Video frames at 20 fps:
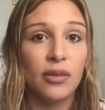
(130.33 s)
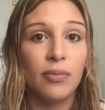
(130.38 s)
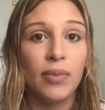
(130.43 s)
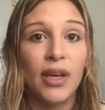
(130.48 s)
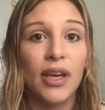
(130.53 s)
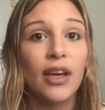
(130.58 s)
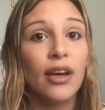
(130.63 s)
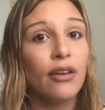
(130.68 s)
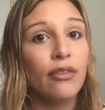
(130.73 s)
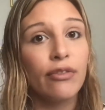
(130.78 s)

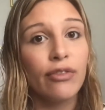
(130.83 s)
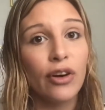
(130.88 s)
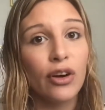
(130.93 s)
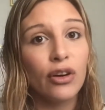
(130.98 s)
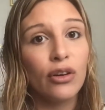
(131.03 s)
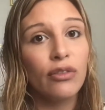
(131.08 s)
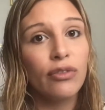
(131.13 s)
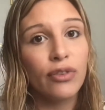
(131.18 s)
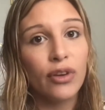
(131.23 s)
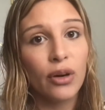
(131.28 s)
be
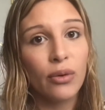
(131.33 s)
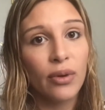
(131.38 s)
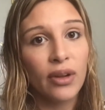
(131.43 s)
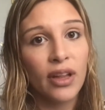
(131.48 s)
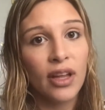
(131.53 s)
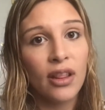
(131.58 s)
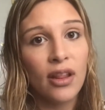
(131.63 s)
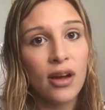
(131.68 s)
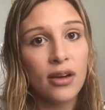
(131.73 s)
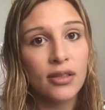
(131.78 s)
infertile for a
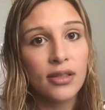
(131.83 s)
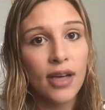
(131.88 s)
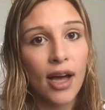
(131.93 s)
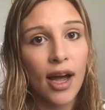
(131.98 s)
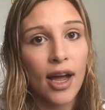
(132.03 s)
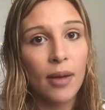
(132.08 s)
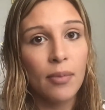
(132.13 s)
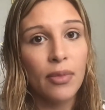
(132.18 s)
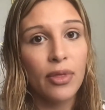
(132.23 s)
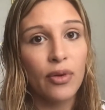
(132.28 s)
really long
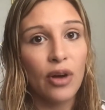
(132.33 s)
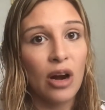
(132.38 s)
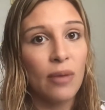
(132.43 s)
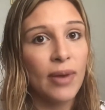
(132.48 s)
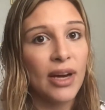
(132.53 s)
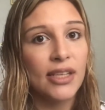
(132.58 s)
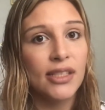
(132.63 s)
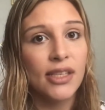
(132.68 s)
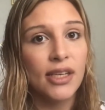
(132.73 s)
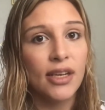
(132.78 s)
time throughout
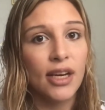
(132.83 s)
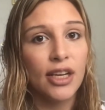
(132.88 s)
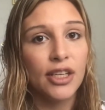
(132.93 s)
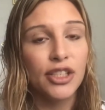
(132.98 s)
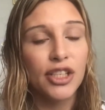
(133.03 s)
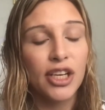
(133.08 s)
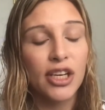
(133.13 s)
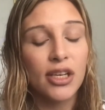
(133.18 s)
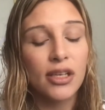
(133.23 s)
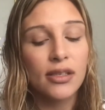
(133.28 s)
my
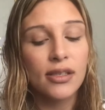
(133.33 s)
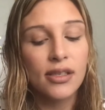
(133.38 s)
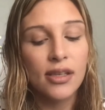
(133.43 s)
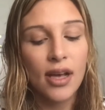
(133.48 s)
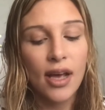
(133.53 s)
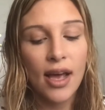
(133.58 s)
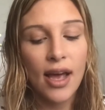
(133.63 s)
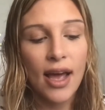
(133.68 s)
teenage years.